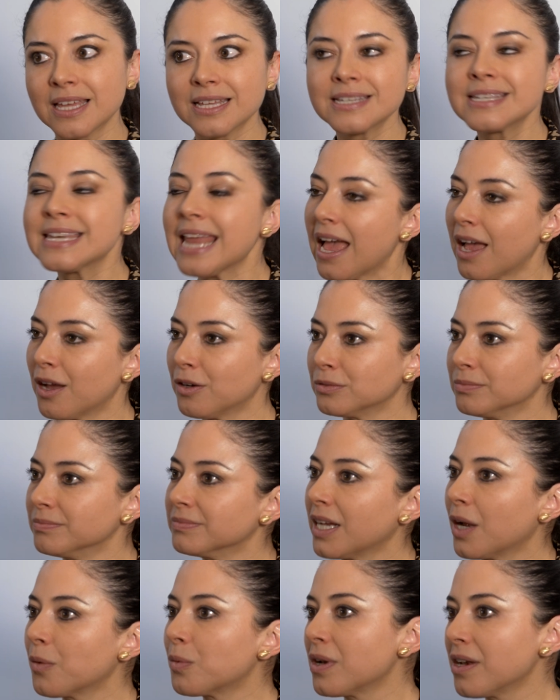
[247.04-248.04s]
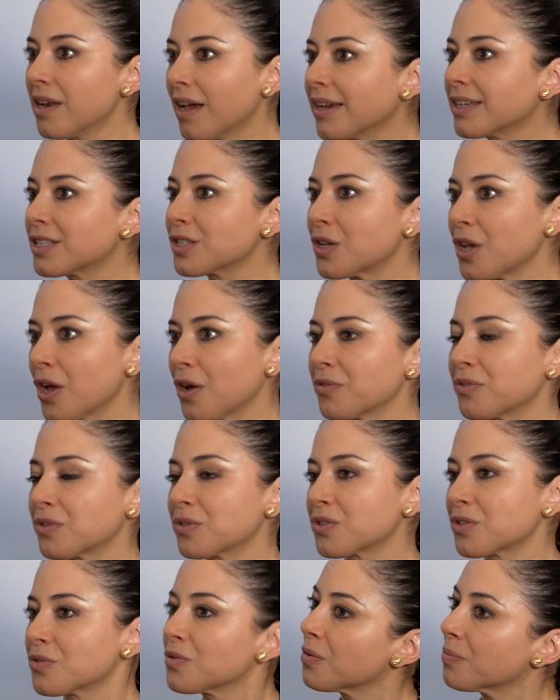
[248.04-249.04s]
Now, I would like to go through
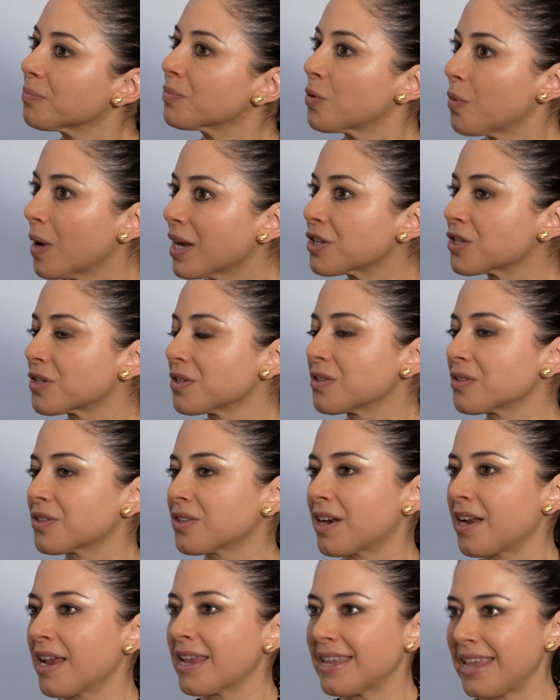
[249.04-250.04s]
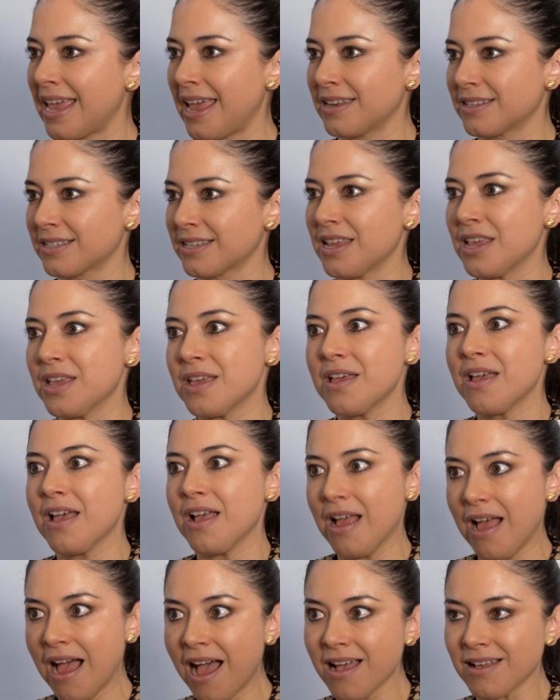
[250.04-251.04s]
some questions that I get
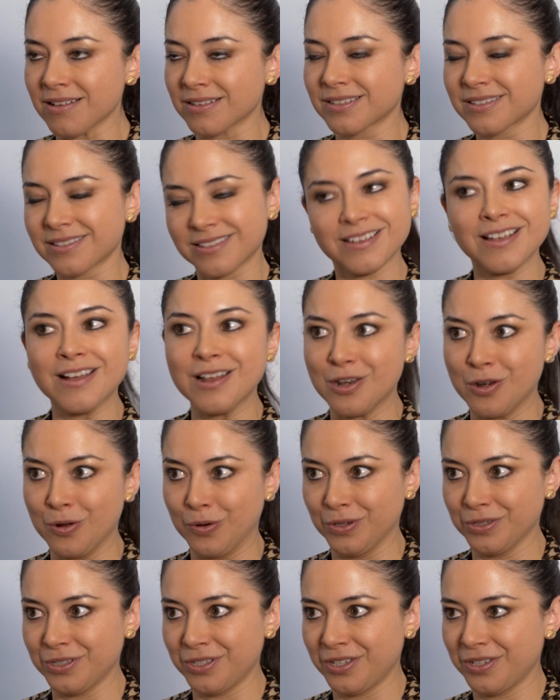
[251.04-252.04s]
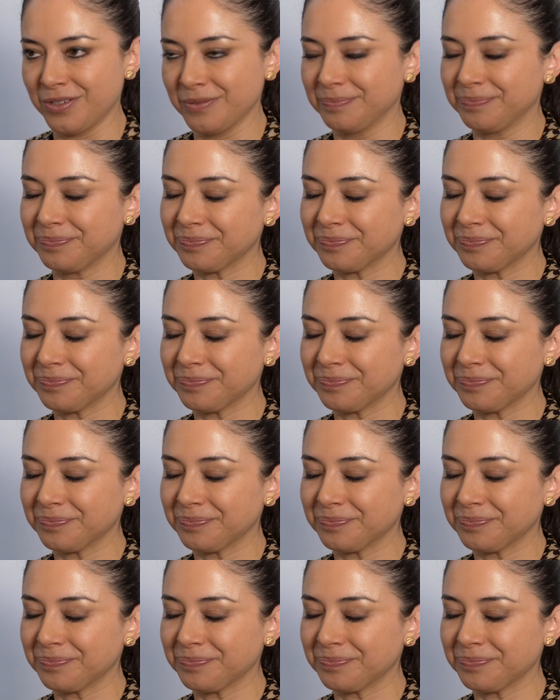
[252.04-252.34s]
asked a lot.